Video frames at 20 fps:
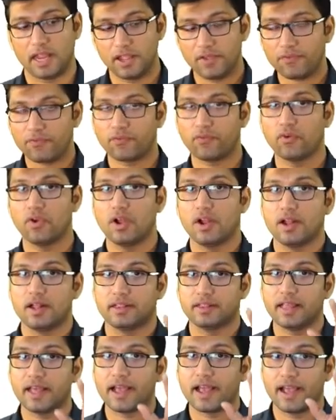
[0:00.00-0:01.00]
If
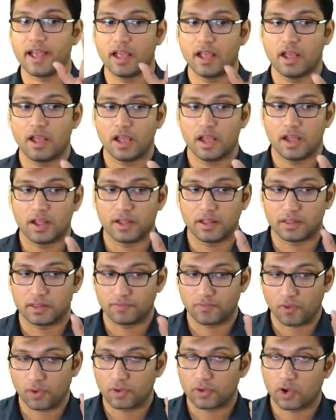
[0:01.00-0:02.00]

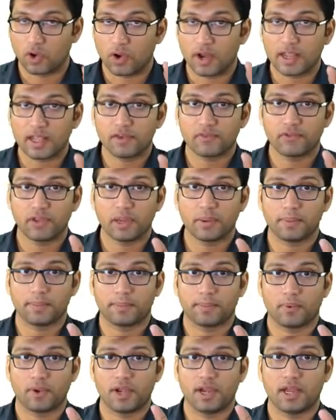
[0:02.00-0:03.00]
for drawing a free
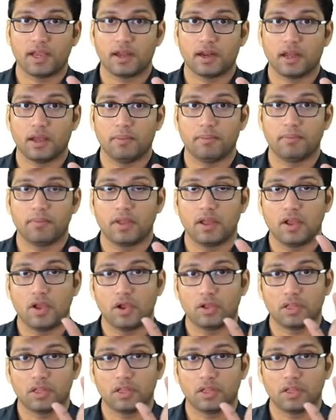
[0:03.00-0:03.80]
body diagram,